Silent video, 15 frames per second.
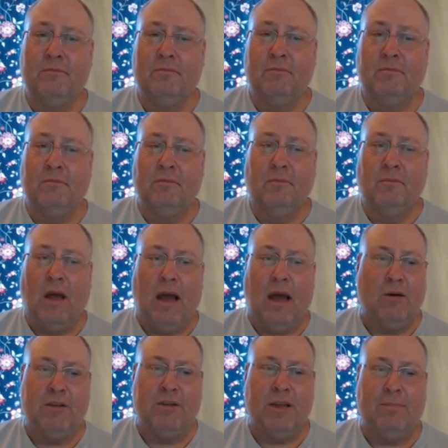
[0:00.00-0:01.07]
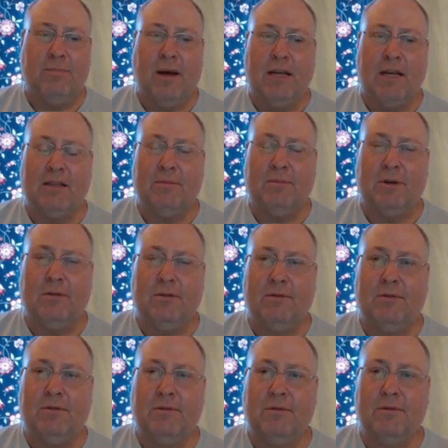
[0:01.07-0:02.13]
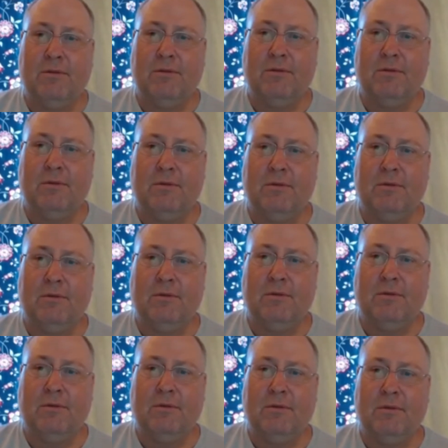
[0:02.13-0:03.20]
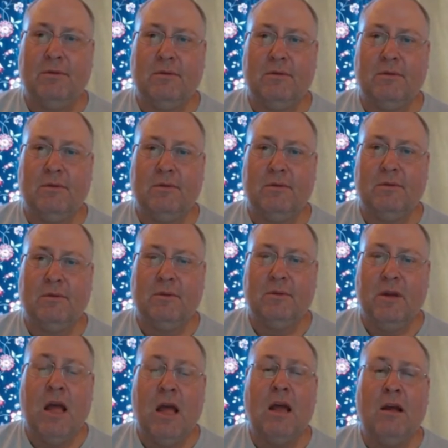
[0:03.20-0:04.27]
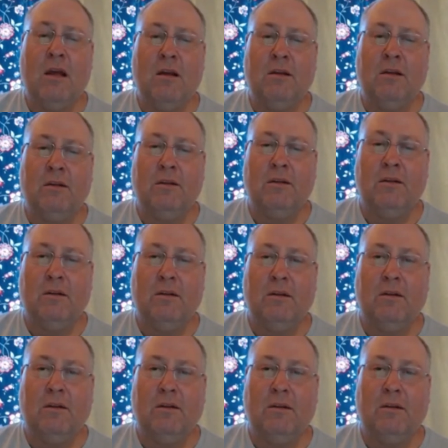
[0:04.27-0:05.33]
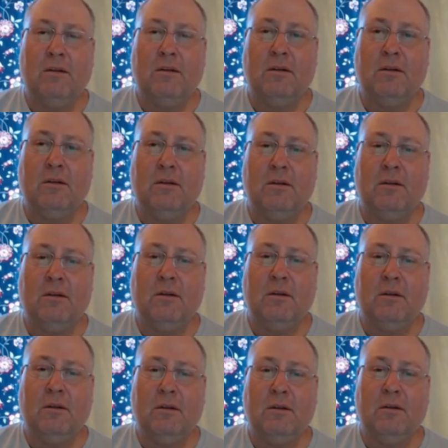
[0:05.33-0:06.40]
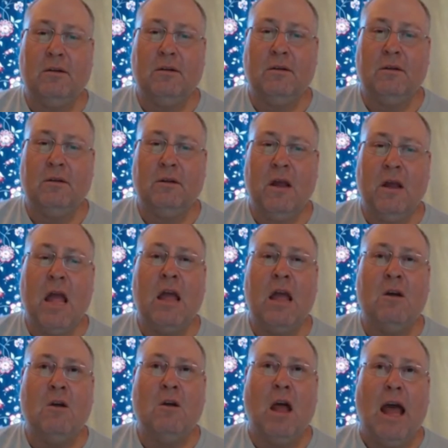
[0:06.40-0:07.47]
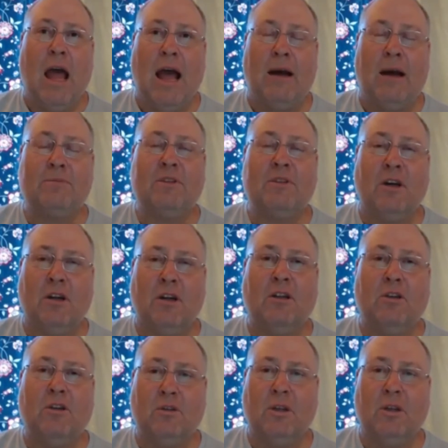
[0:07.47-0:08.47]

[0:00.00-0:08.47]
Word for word: How is that possible? Well, because we know where the lair is. We should go in force. Absolutely.